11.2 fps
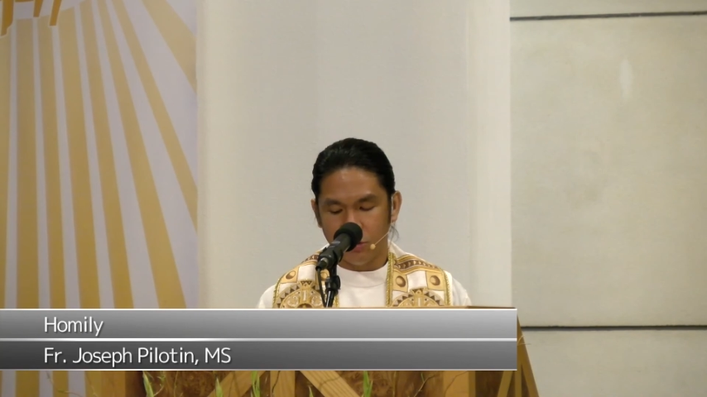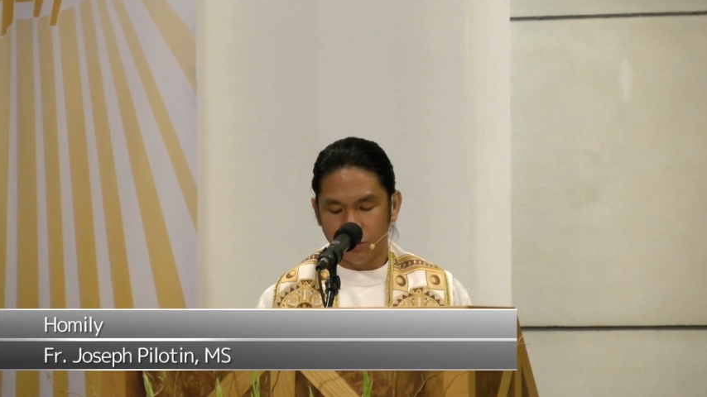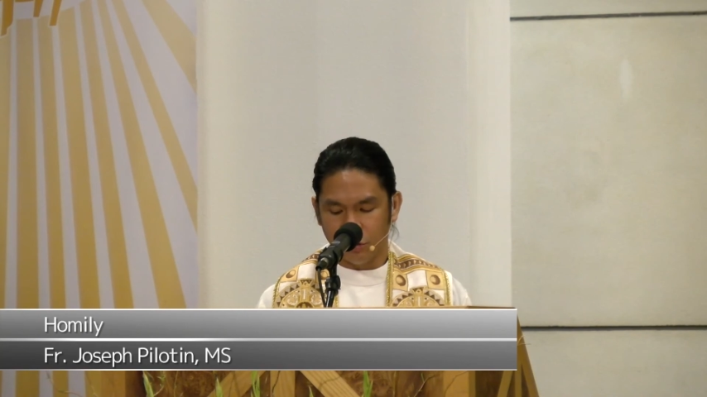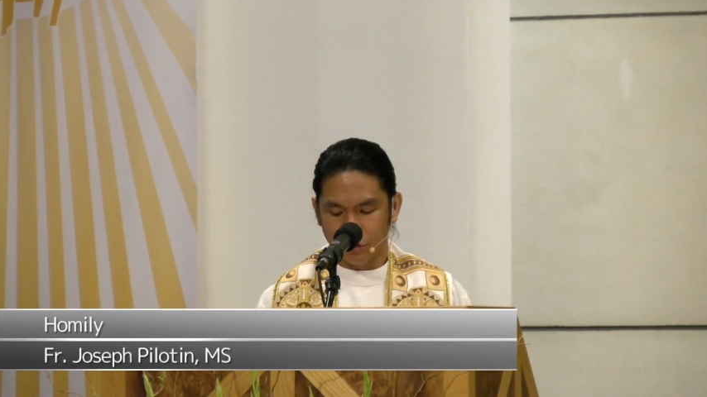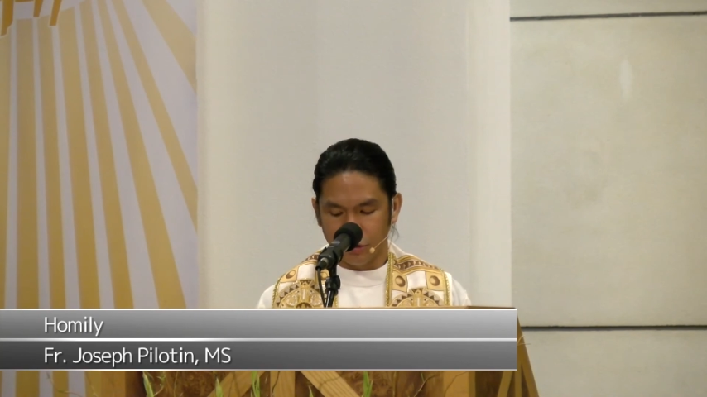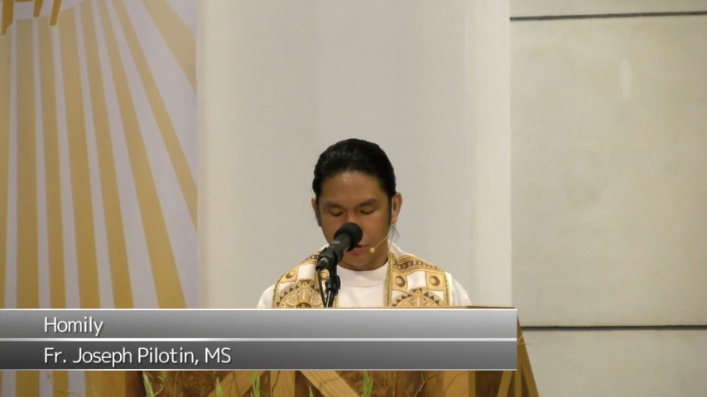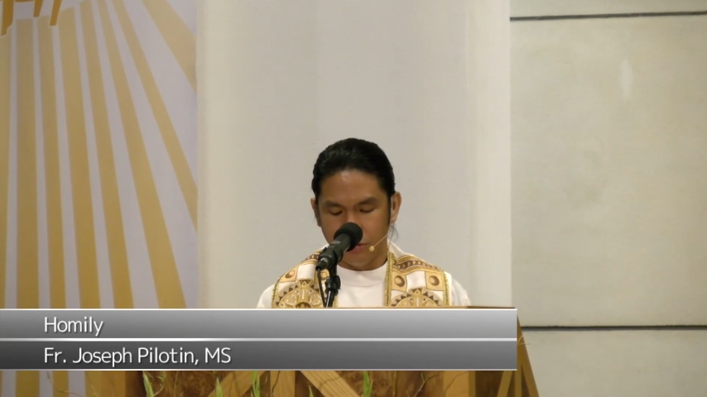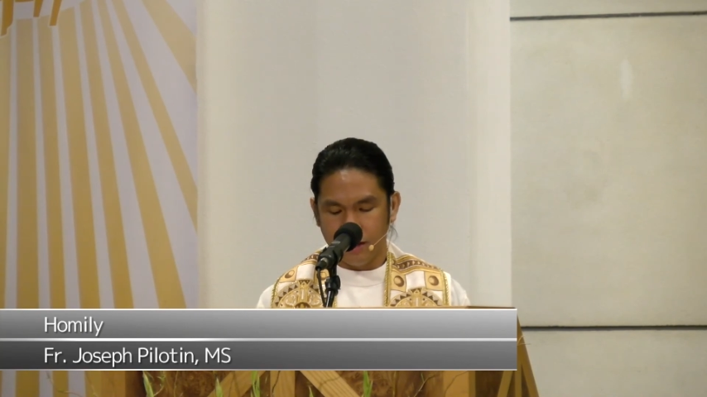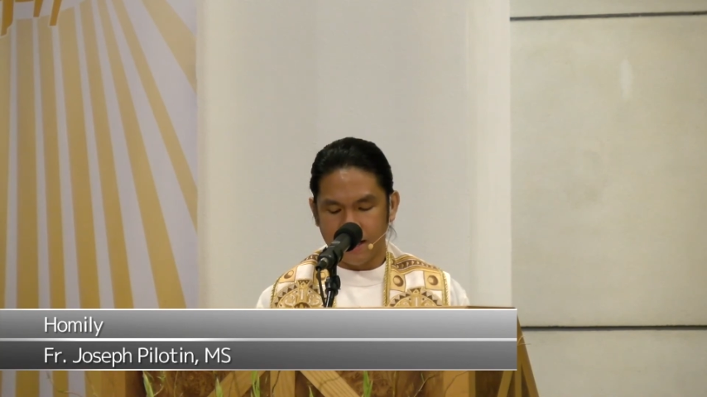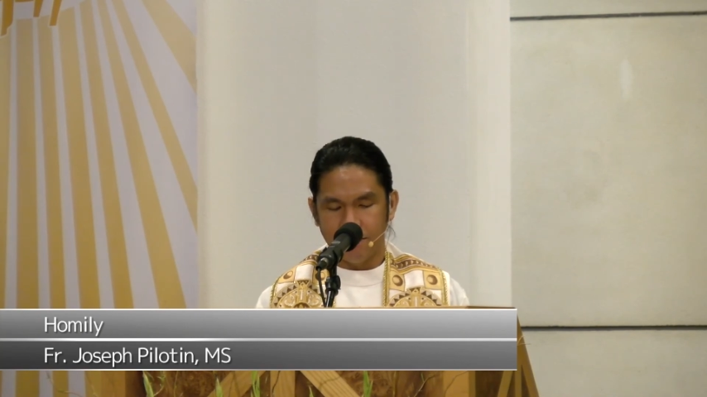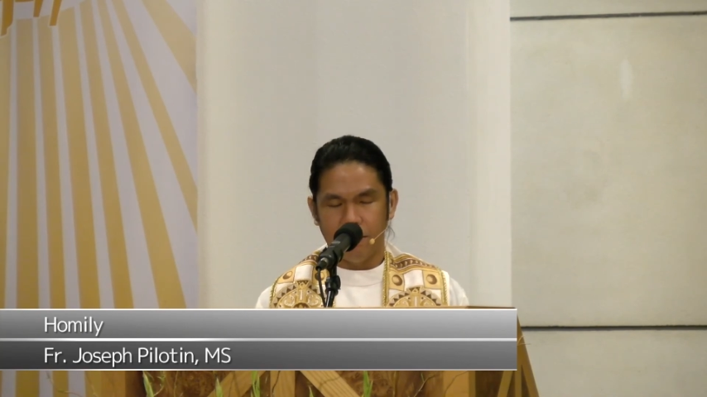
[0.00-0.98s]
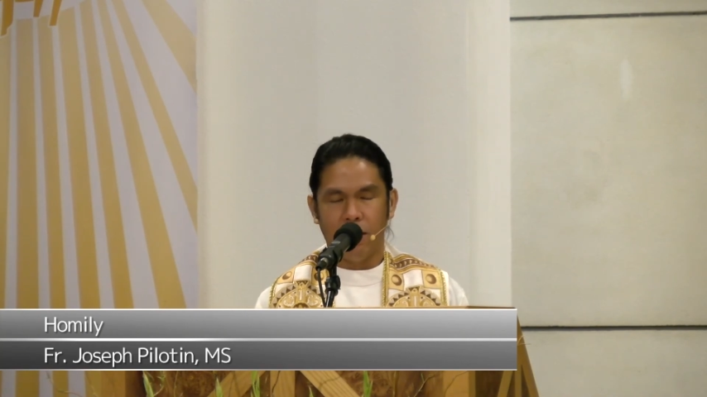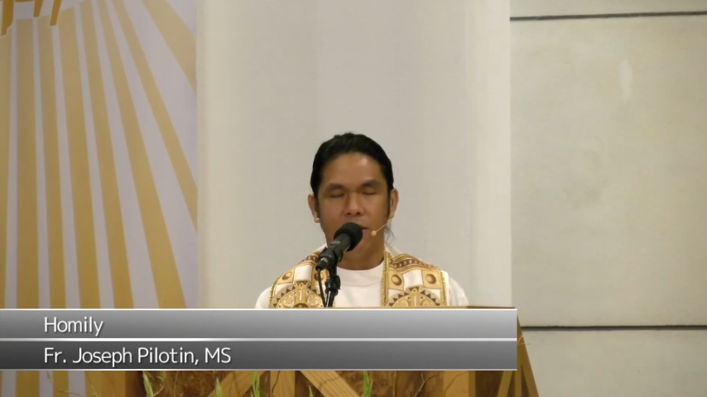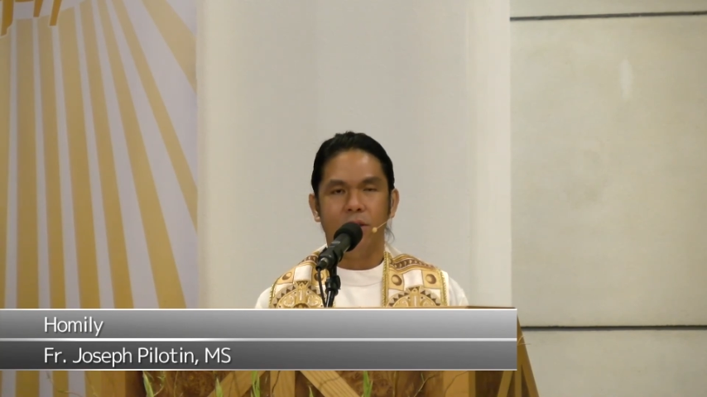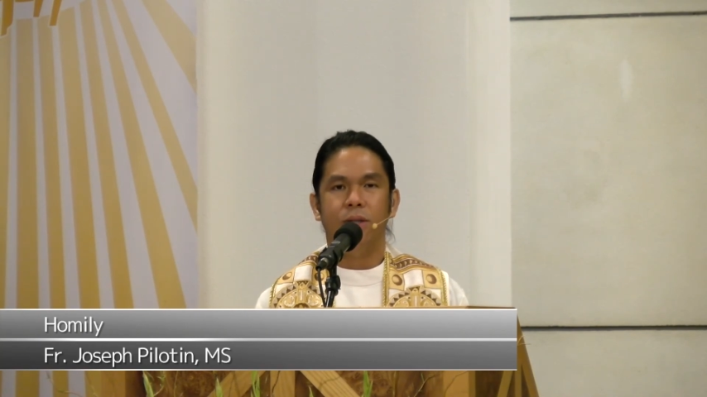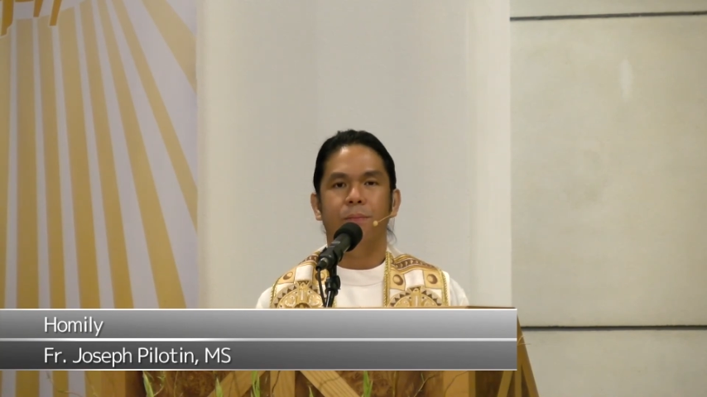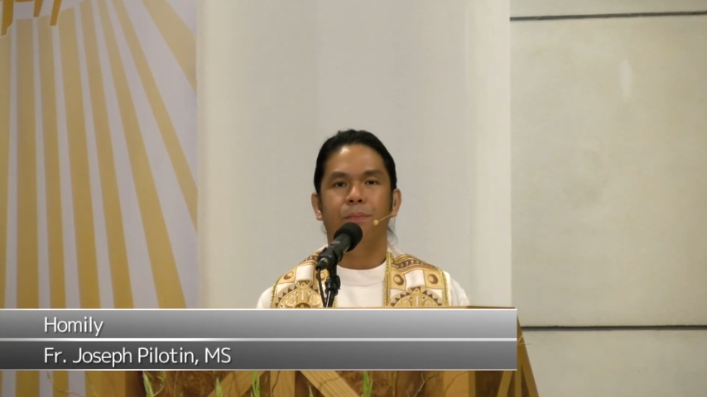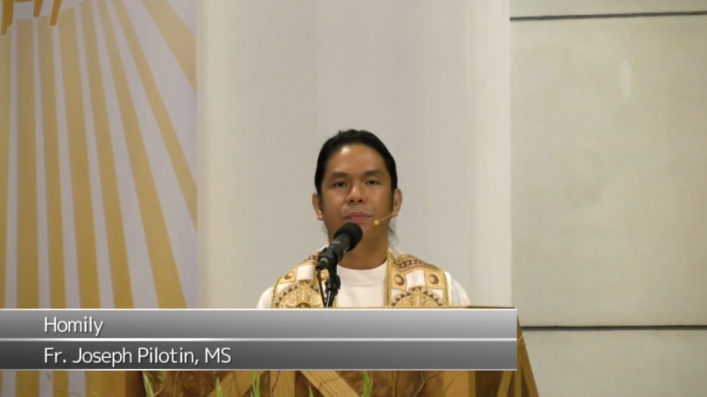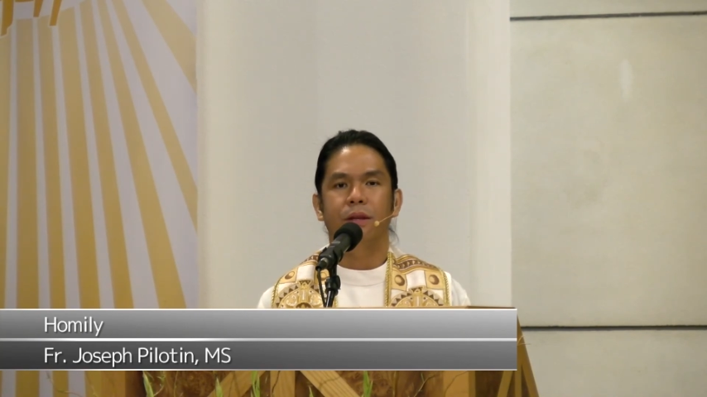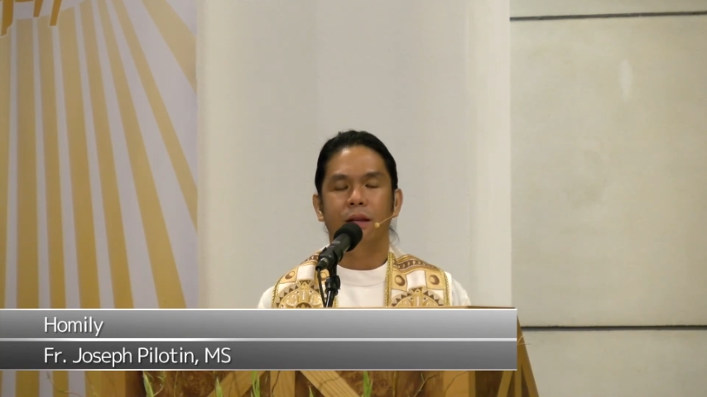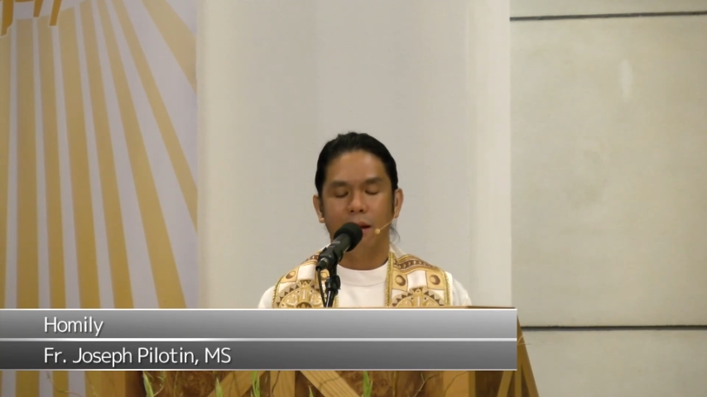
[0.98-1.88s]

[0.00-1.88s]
to grow and blossom.